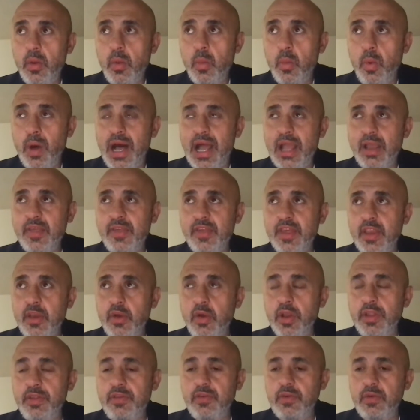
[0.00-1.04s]
Why is he
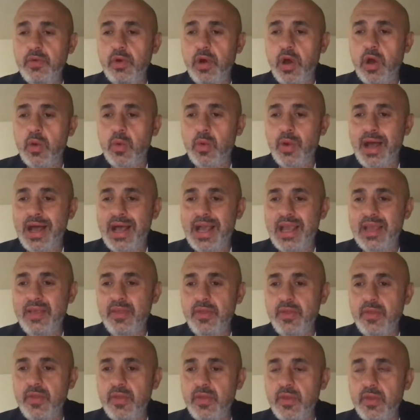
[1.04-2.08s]
going to
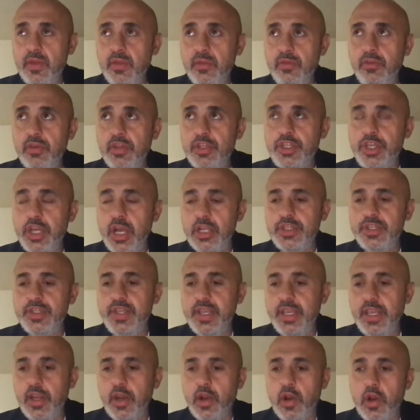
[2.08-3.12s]
arise to judge
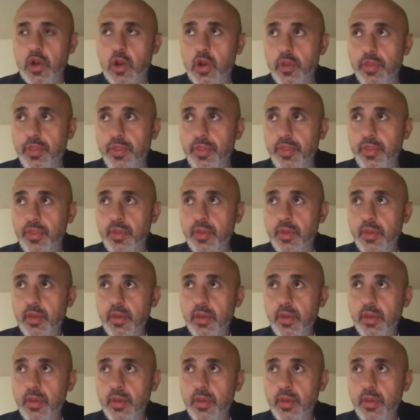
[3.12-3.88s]
the earth,